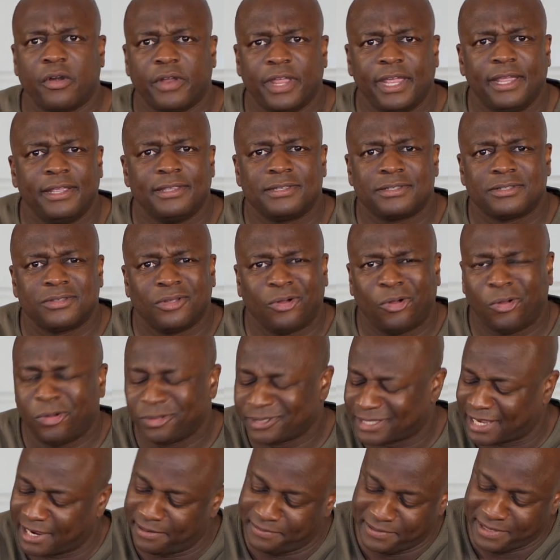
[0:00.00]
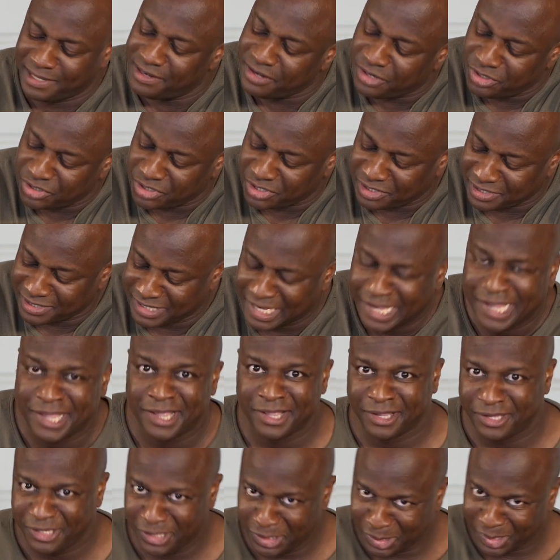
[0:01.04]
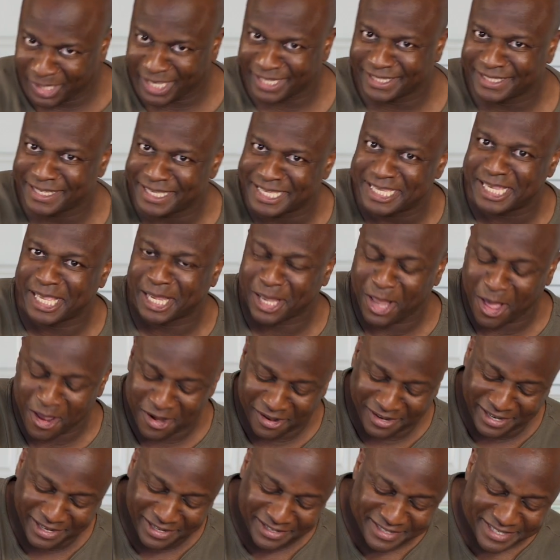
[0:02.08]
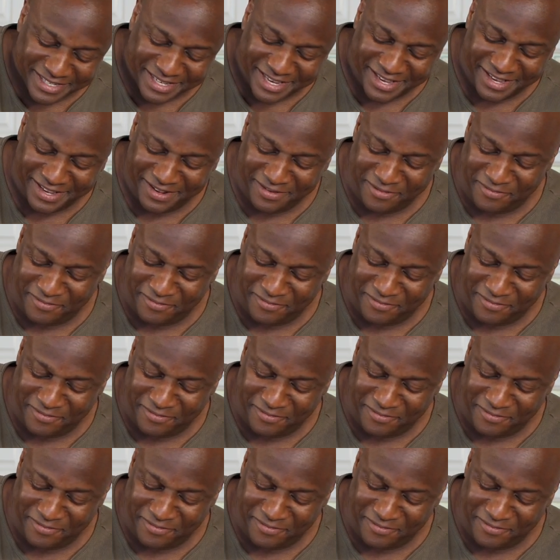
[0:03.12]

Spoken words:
curries, all types of dishes. You'll get to see a lot of these